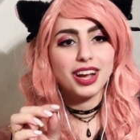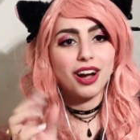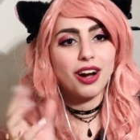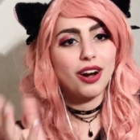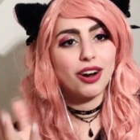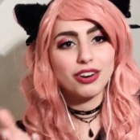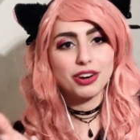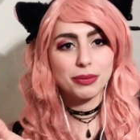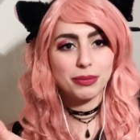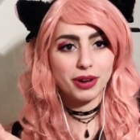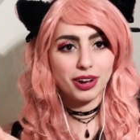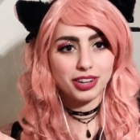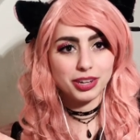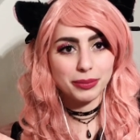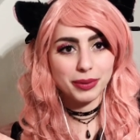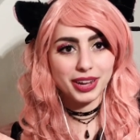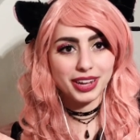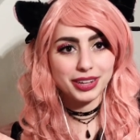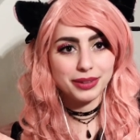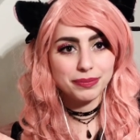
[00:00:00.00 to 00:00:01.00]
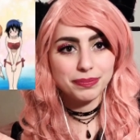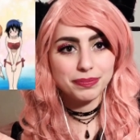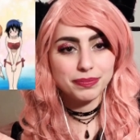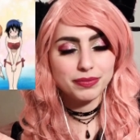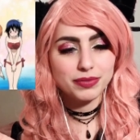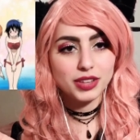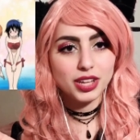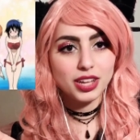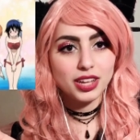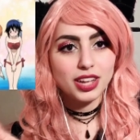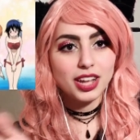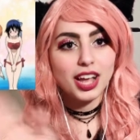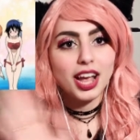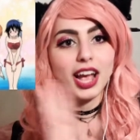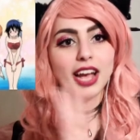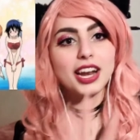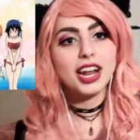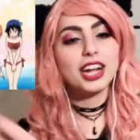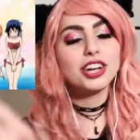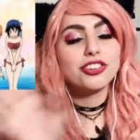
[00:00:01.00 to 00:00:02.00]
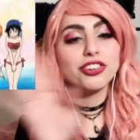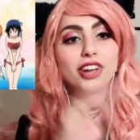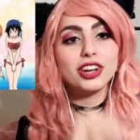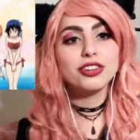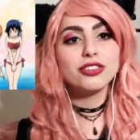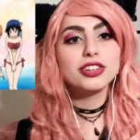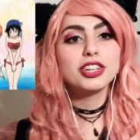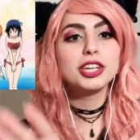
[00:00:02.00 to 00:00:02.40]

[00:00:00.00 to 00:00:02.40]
harem anime. And I try to